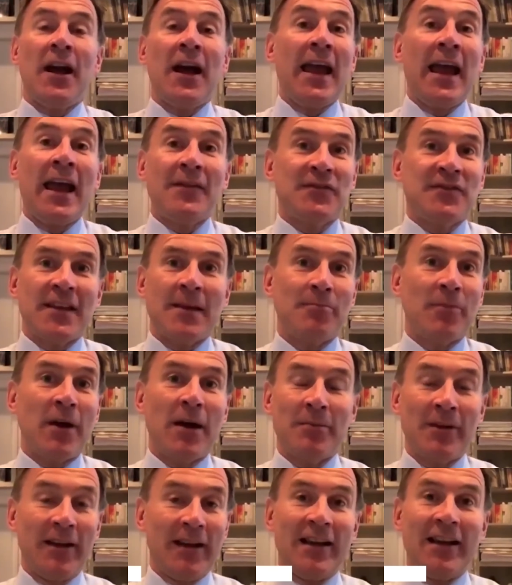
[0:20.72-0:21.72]
But I have
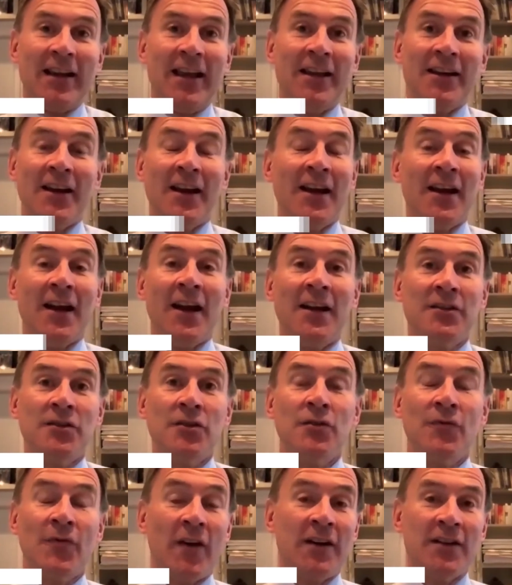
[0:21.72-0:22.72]
said publicly, and
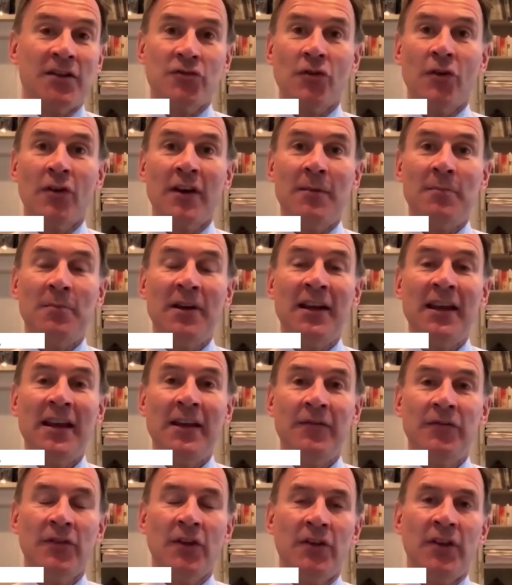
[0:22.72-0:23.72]
I do very strongly
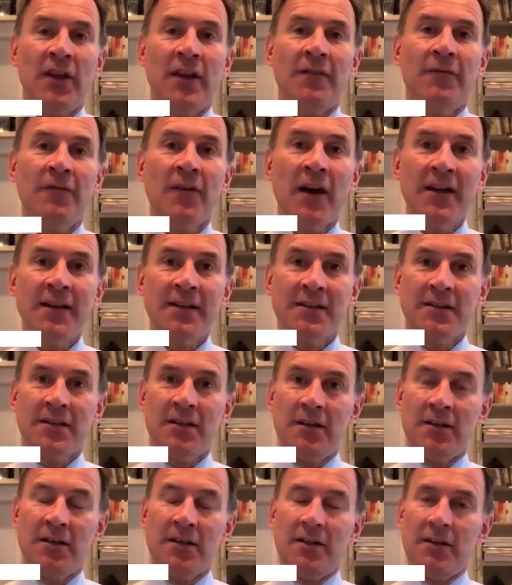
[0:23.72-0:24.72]
believe, that the
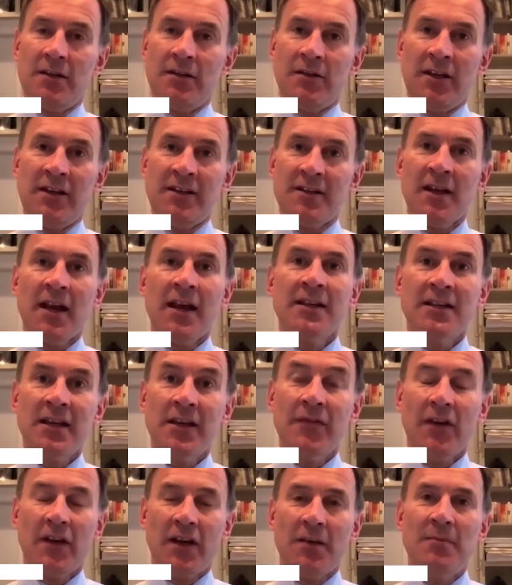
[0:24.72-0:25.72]
advice that the
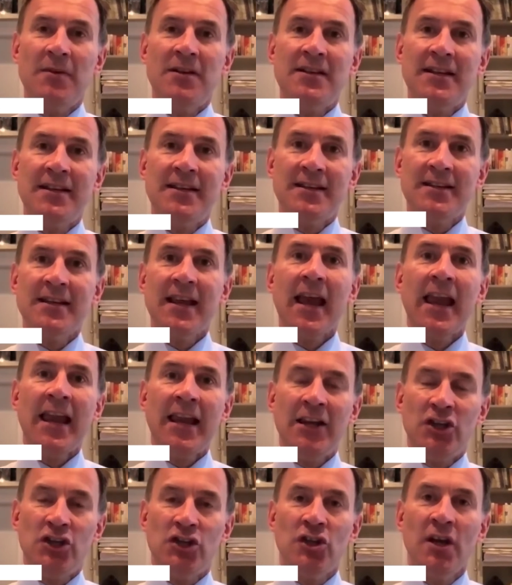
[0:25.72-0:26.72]
Scientific Committee
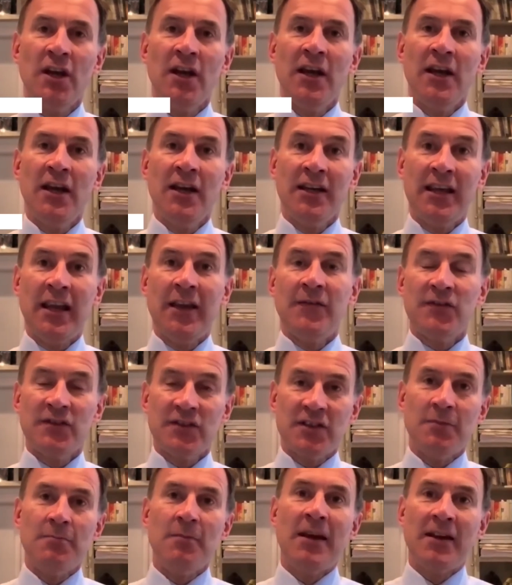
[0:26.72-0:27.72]
SAGE
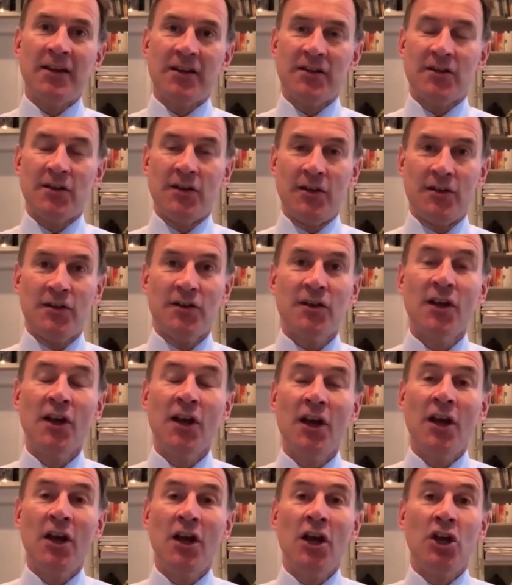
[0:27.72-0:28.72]
gives to
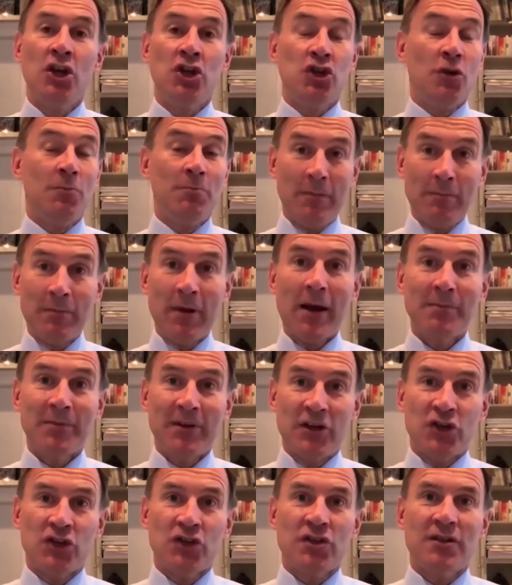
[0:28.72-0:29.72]
ministers should be
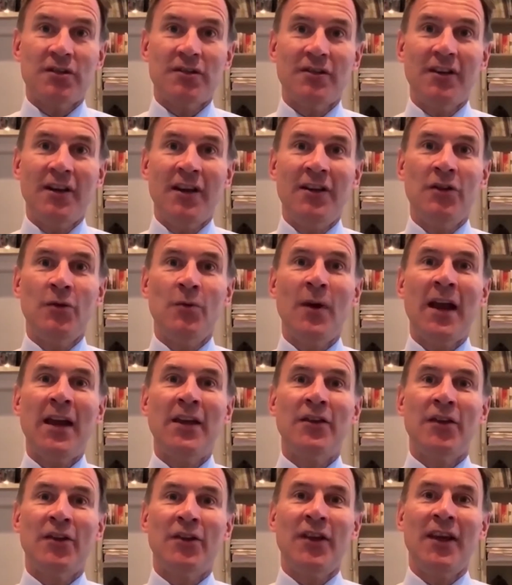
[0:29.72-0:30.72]
published in the
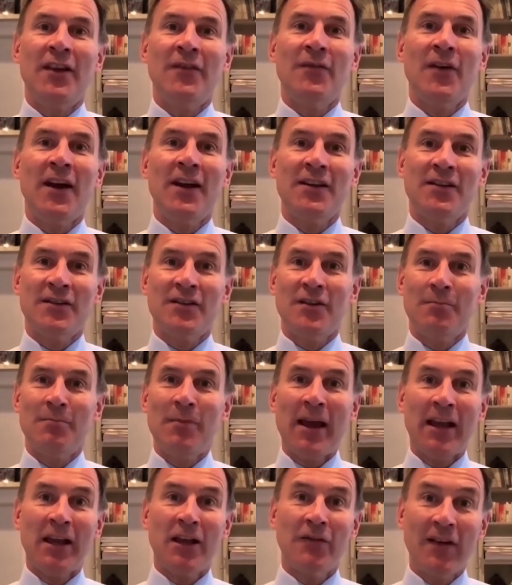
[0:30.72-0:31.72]
way that the advice
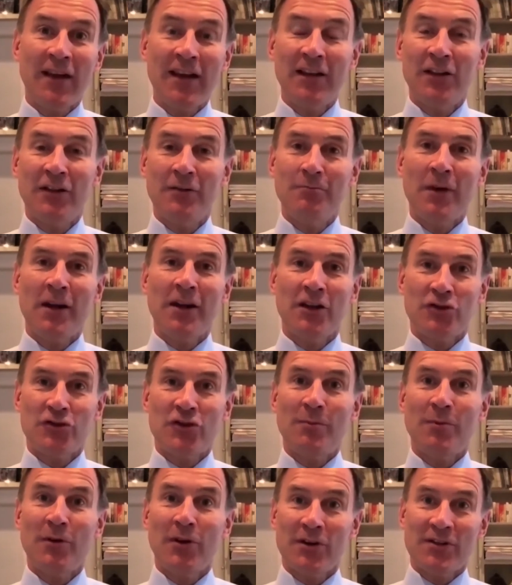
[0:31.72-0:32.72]
the Bank of England
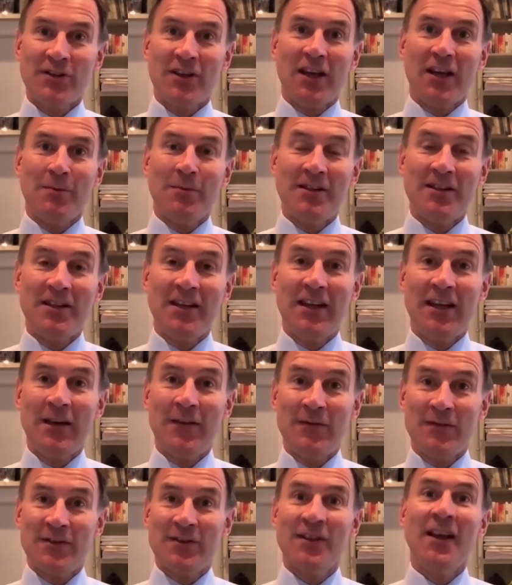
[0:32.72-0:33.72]
Monetary Policy Committee
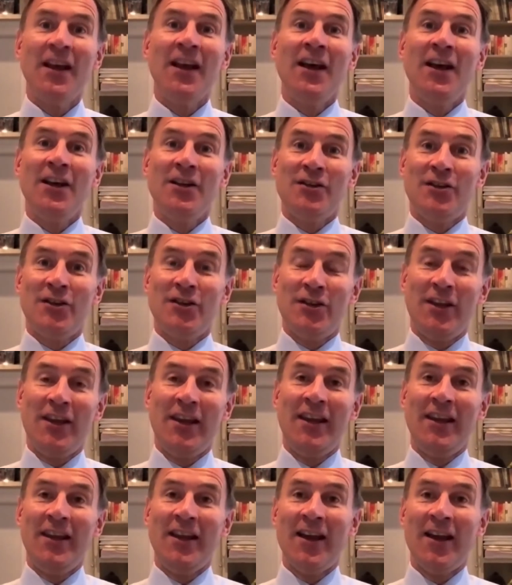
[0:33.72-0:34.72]
gives to
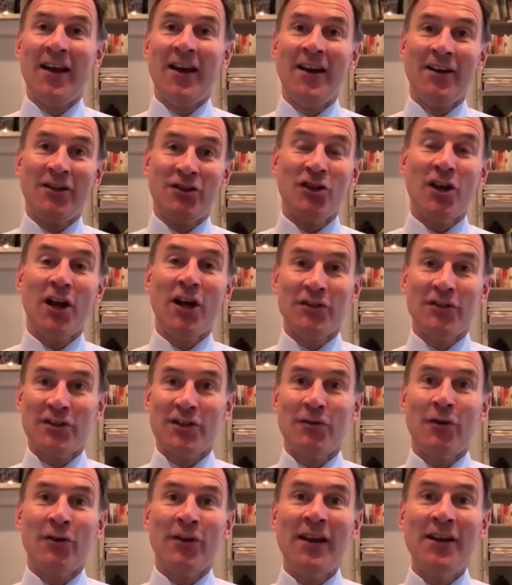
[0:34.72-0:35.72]
the
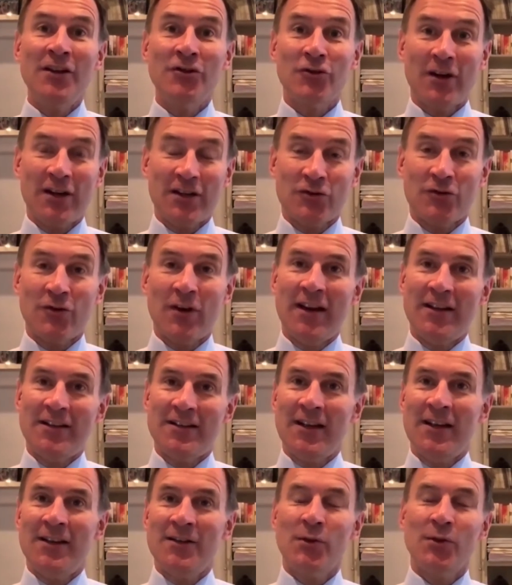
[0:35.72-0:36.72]
Chancellor on interest
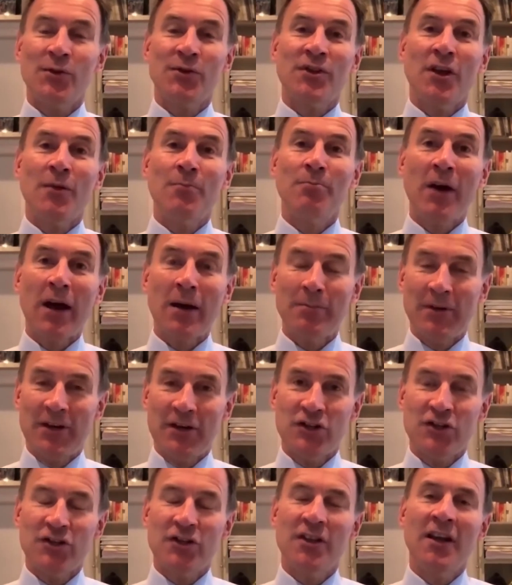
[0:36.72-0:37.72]
rates is also
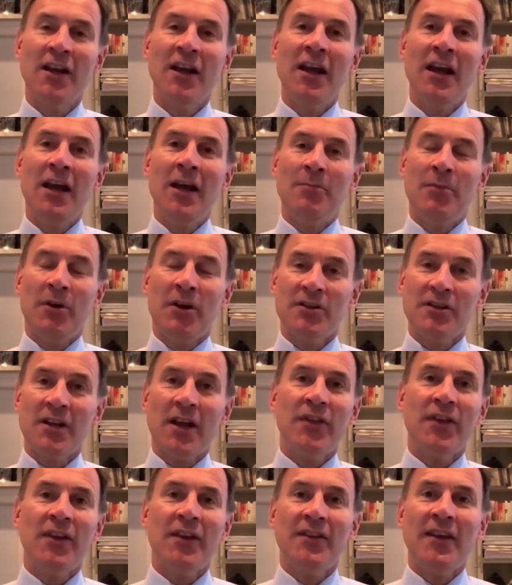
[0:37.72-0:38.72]
published.
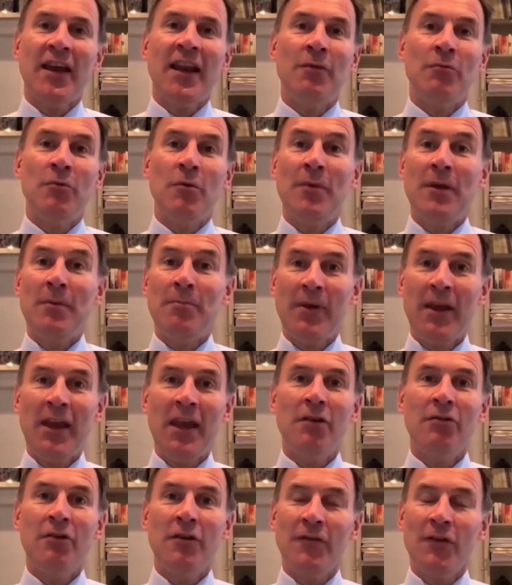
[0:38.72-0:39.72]
Because I think then it would be
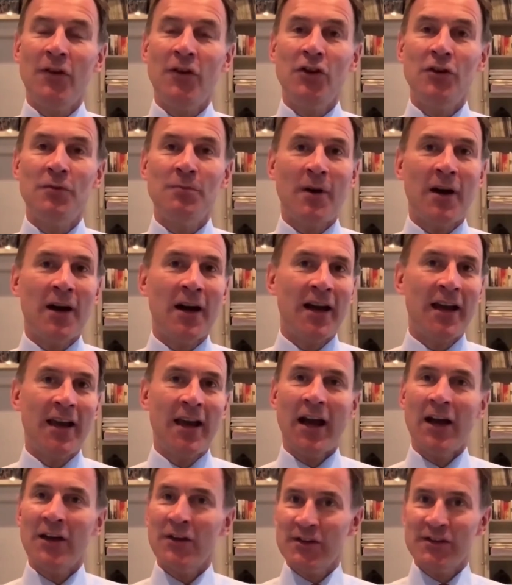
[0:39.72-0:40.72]
peer-reviewed
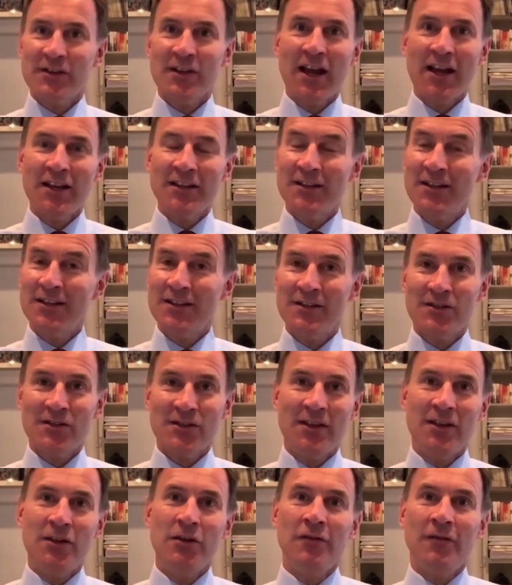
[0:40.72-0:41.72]
by other
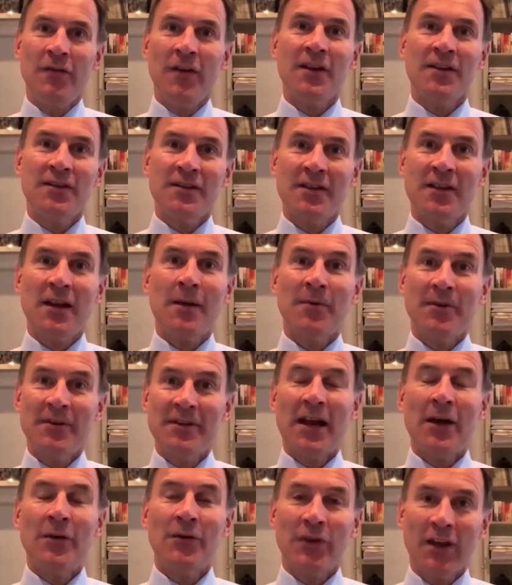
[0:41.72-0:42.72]
scientists in universities
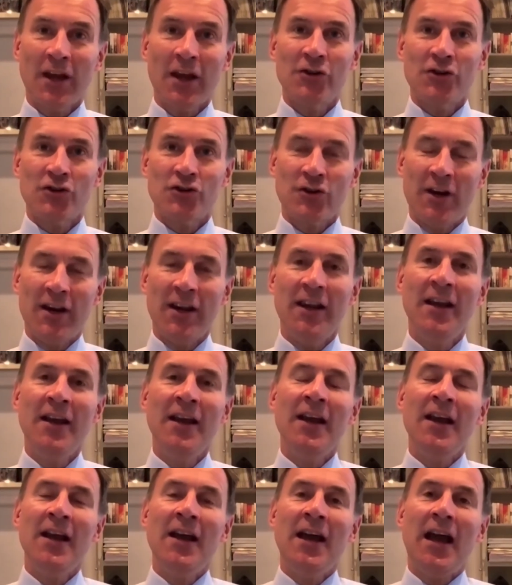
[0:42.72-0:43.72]
up and down the
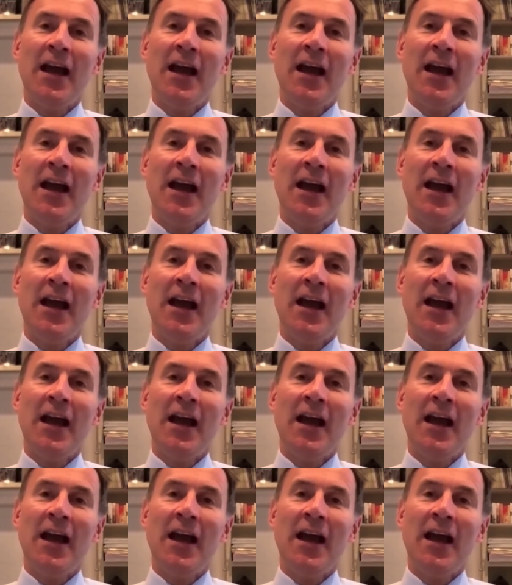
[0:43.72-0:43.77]
country,